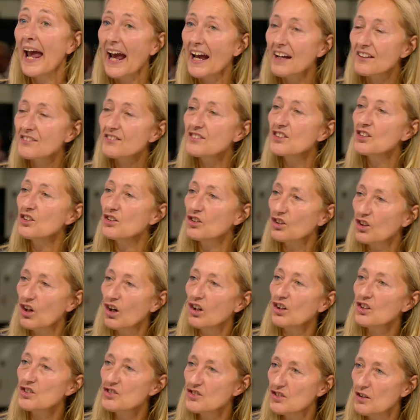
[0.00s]
as the
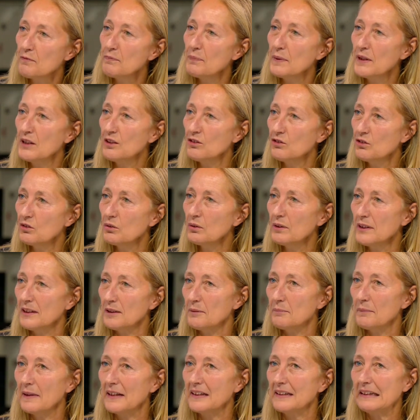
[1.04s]
oncology have been
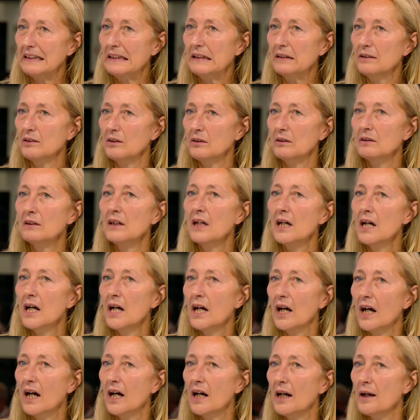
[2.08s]
doing, but you know,
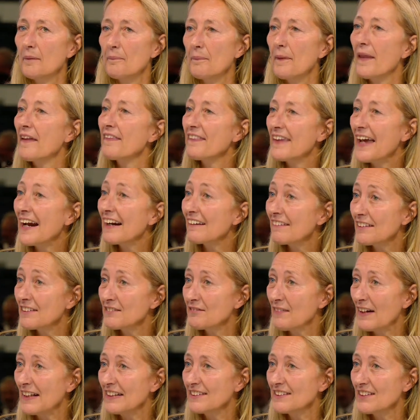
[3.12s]
their
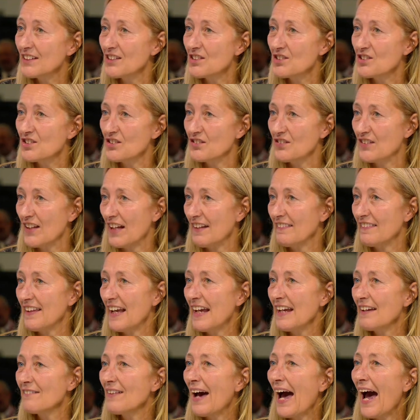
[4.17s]
advantage is that
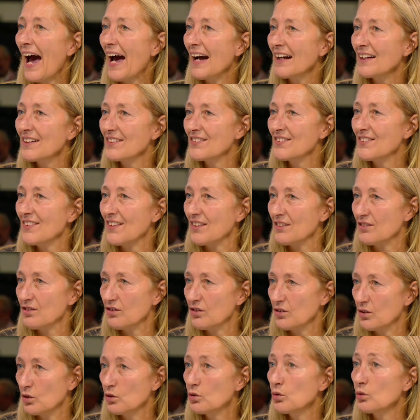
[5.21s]
they have
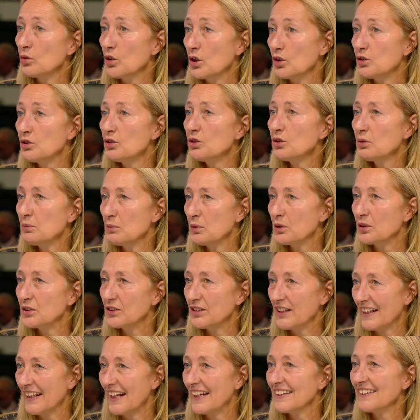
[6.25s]
access to the tumor,
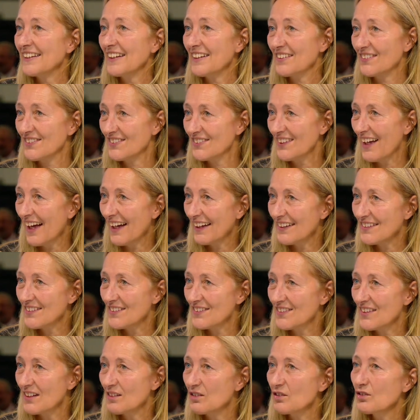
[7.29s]
they get
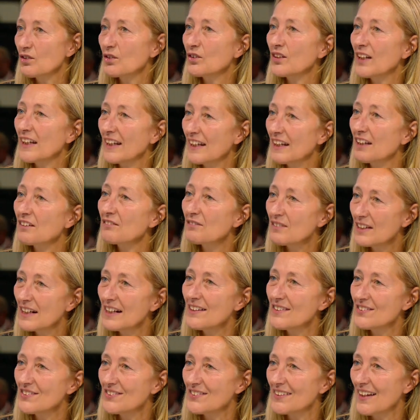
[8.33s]
excised, and so they can
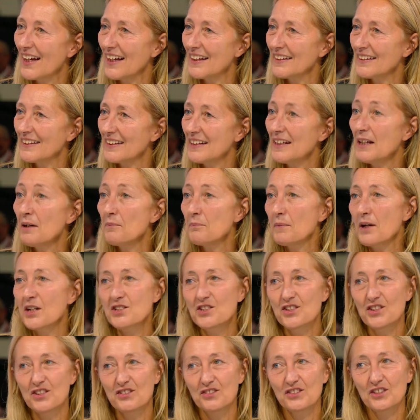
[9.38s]
really study
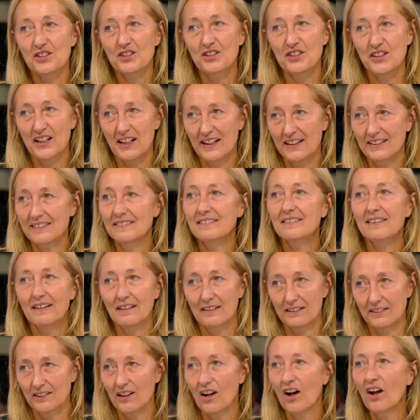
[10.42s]
much easier than
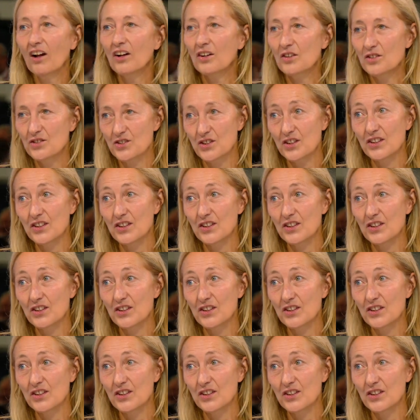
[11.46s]
cardiologists,